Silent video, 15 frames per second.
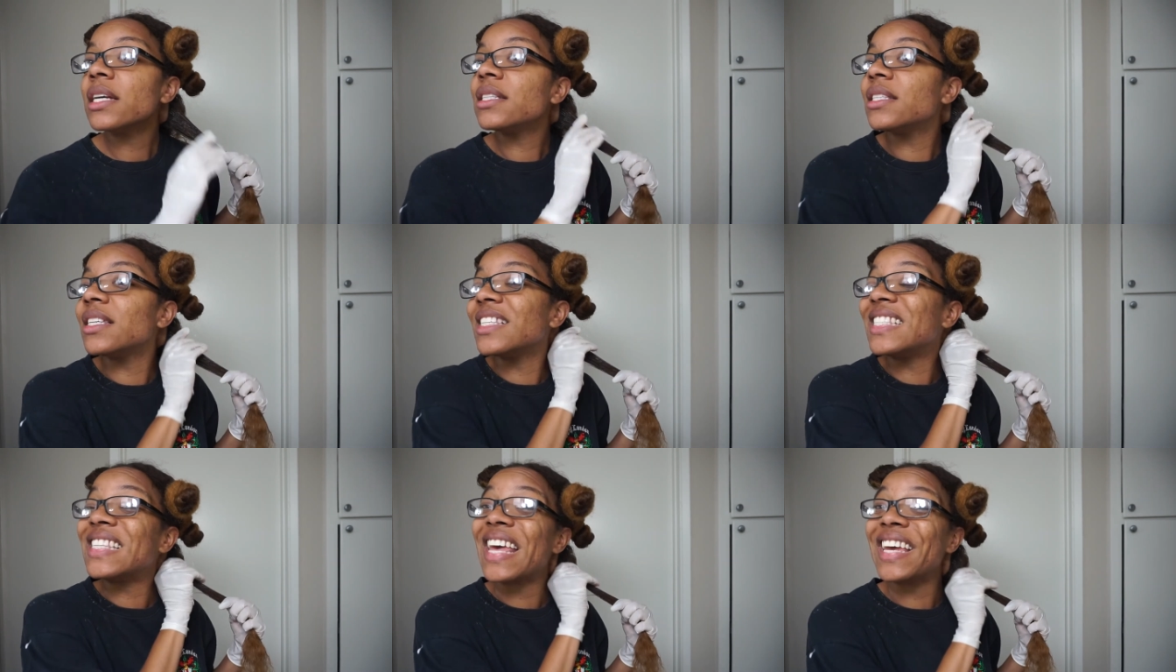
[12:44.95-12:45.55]
to
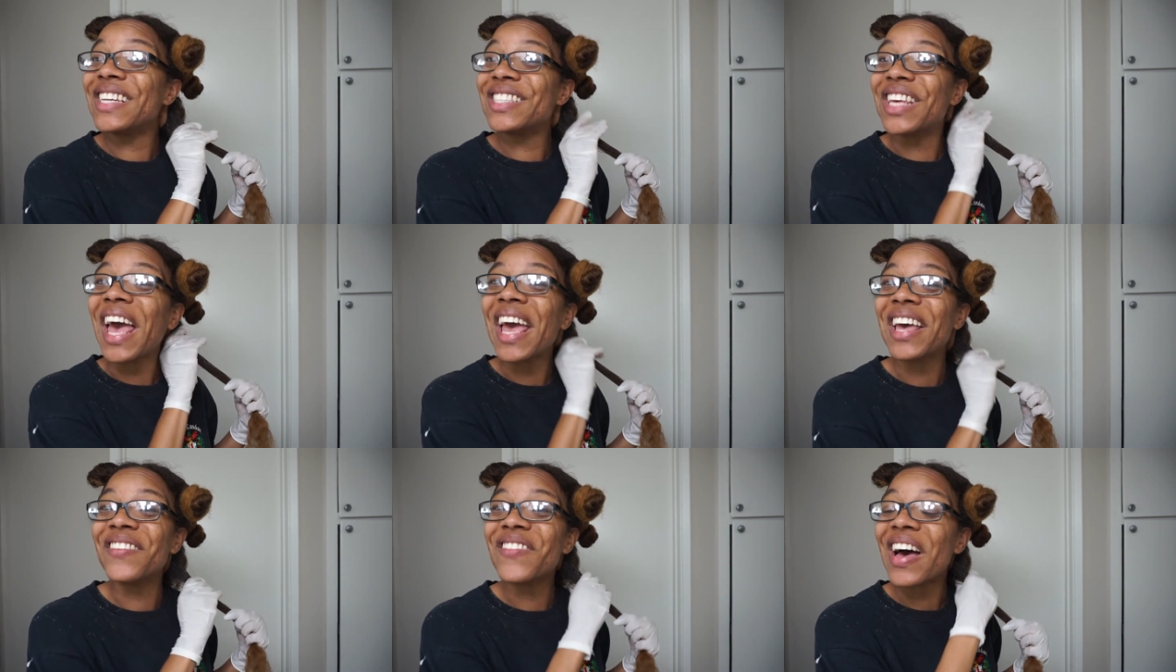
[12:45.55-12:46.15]
say it to
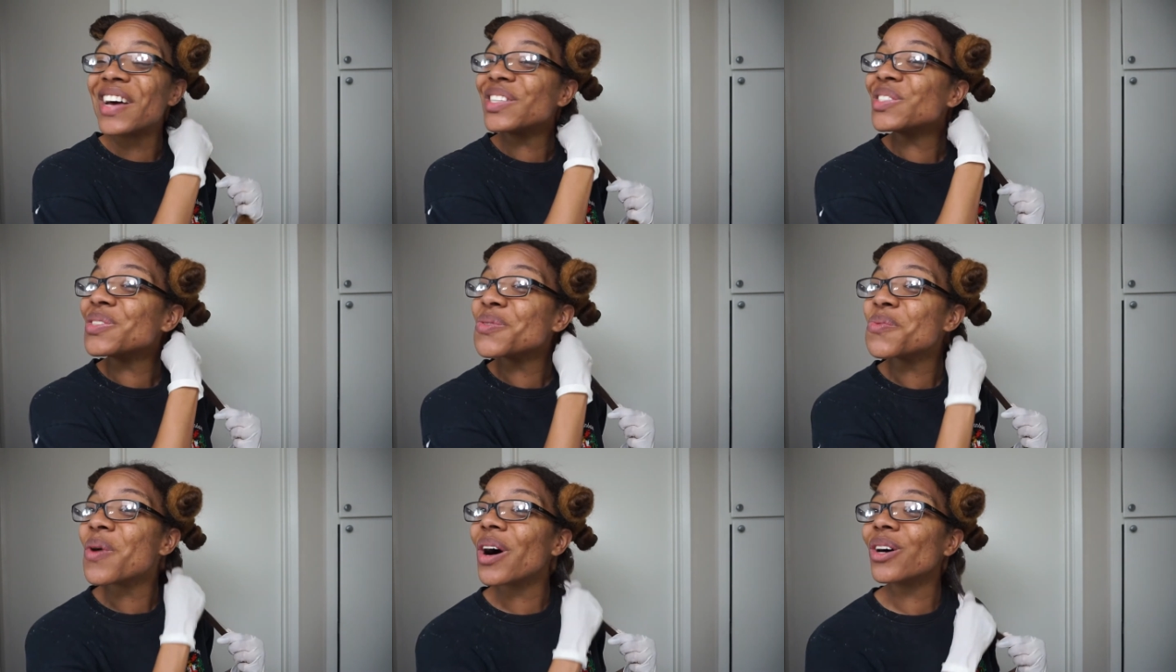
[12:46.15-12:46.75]
him as
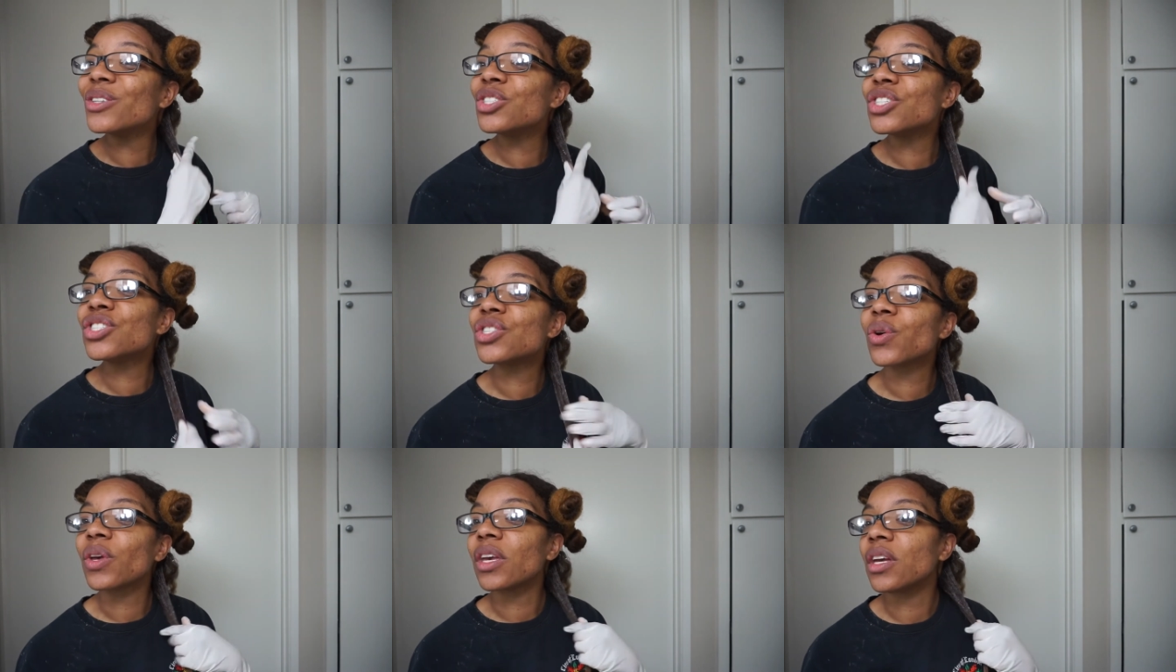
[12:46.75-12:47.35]
well, just
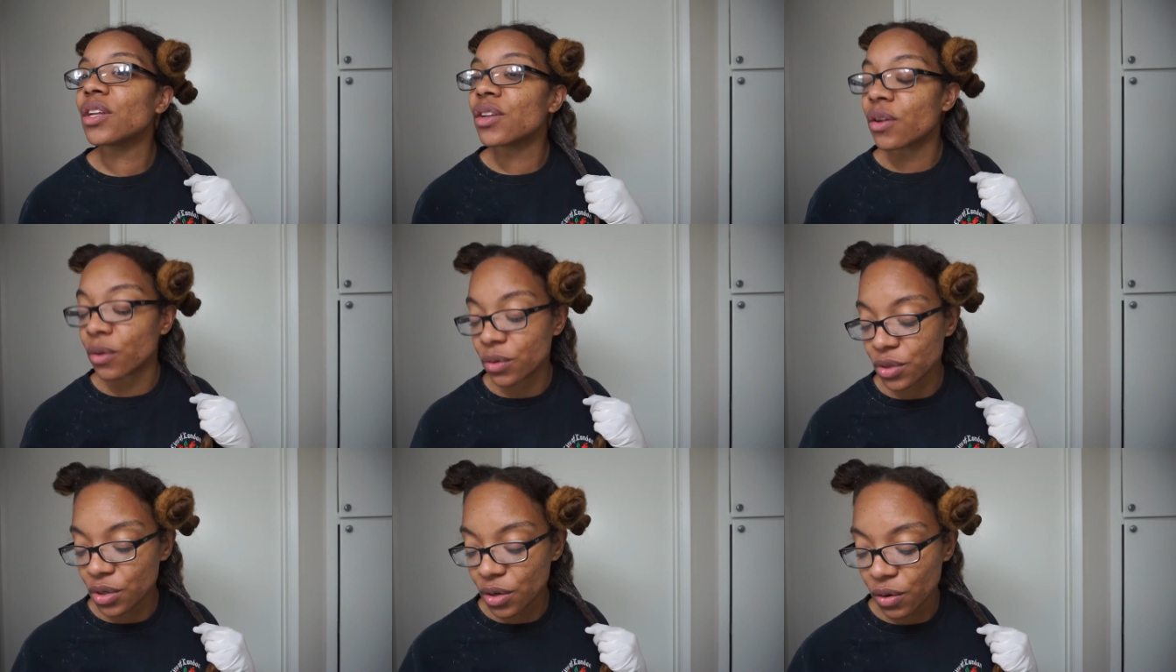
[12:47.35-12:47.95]
so he
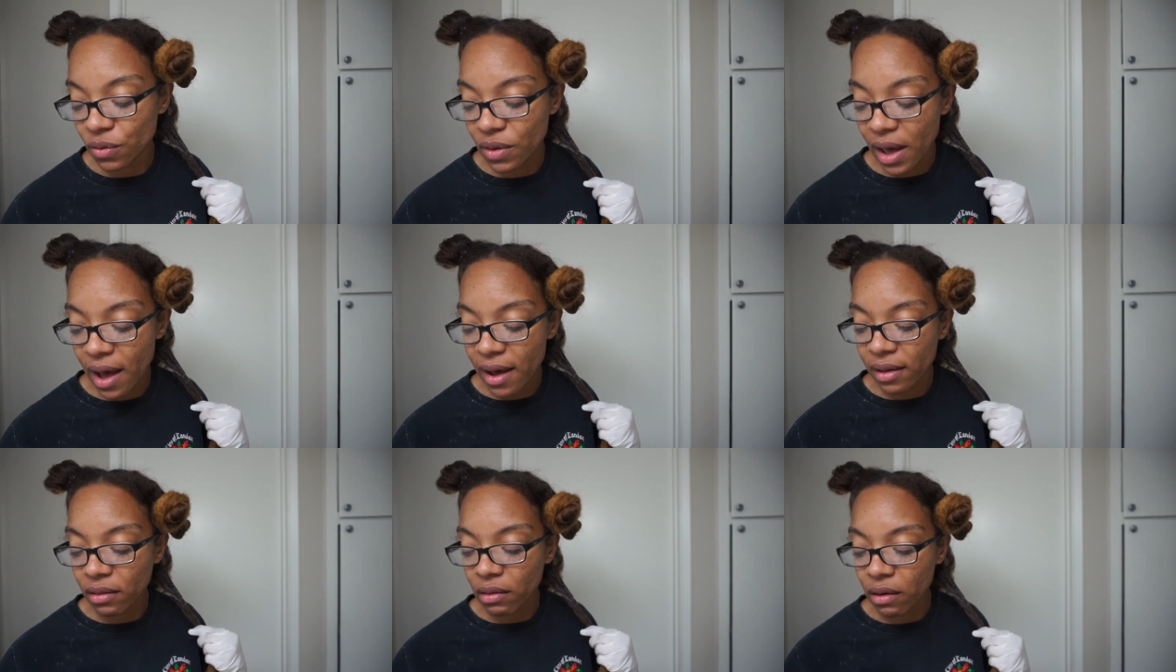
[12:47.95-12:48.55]
knows, you know, that
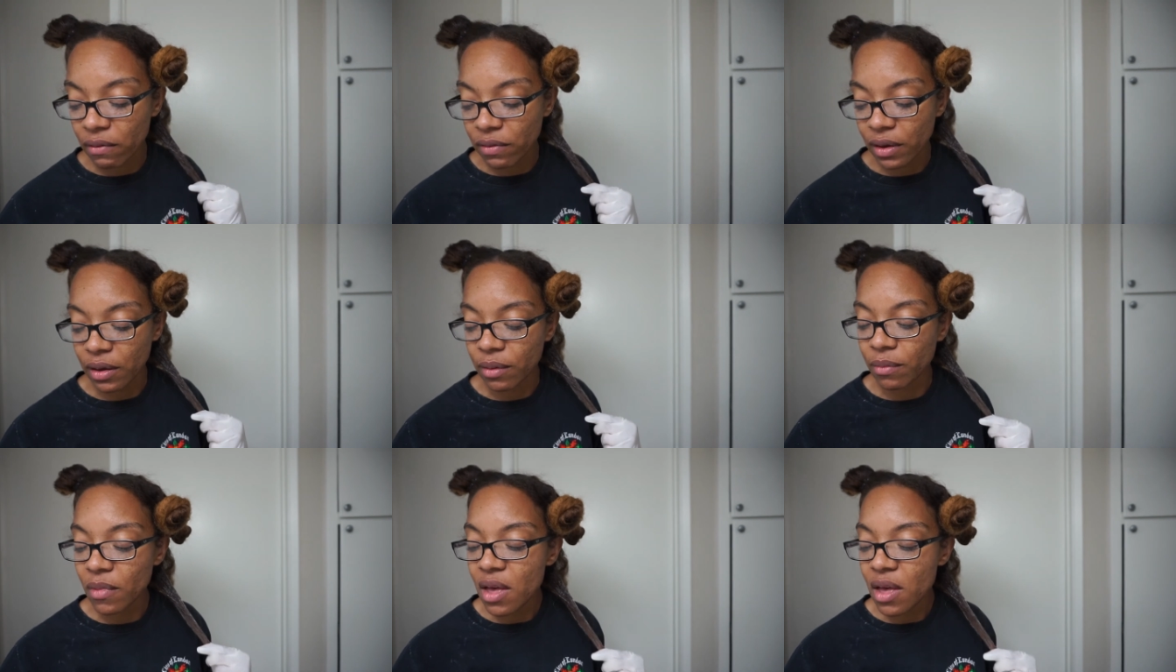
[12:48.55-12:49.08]
I love him